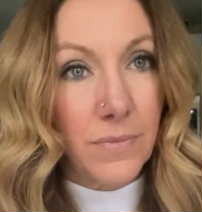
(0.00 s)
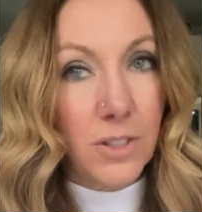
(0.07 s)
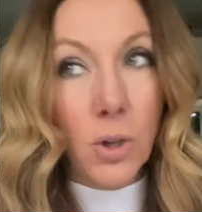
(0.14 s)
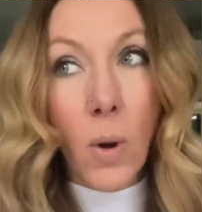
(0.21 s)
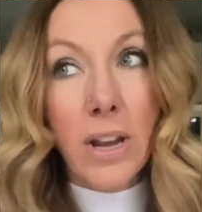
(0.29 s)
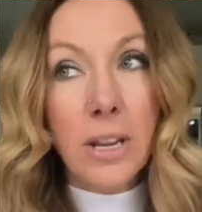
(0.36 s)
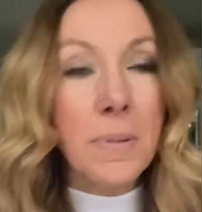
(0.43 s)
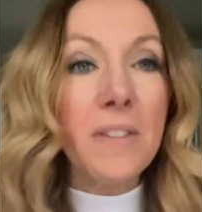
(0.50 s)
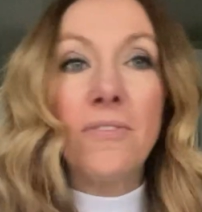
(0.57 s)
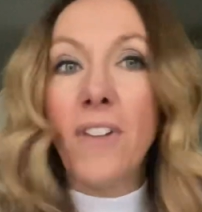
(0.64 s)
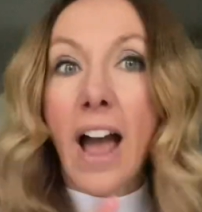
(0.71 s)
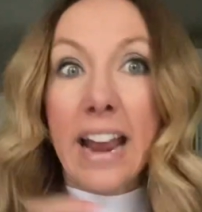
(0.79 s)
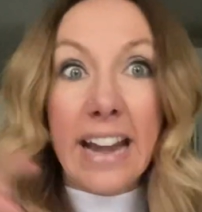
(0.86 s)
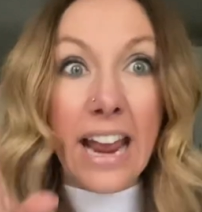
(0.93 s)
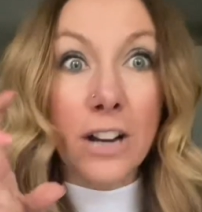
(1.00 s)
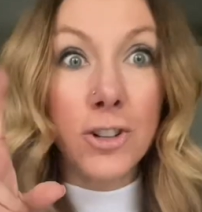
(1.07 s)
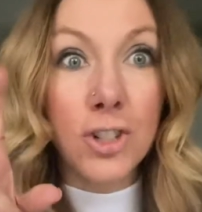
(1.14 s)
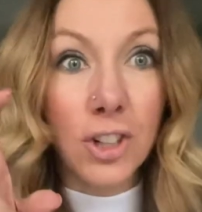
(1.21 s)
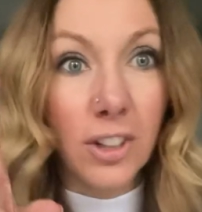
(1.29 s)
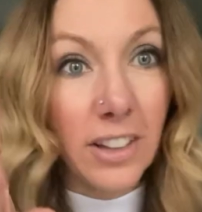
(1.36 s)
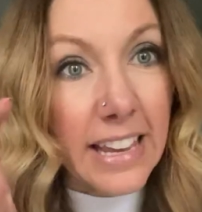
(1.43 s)
so I could be
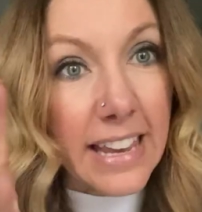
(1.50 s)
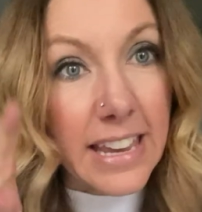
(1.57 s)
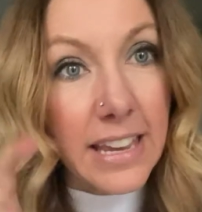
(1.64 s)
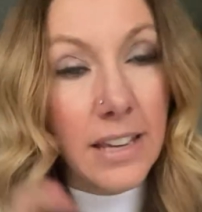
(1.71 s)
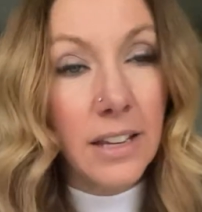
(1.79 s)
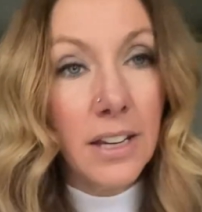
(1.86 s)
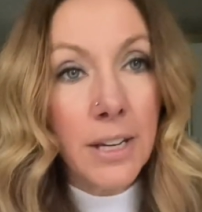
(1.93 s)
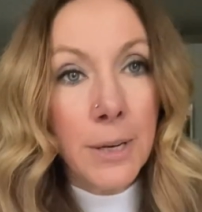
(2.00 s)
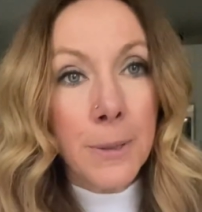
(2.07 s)
financially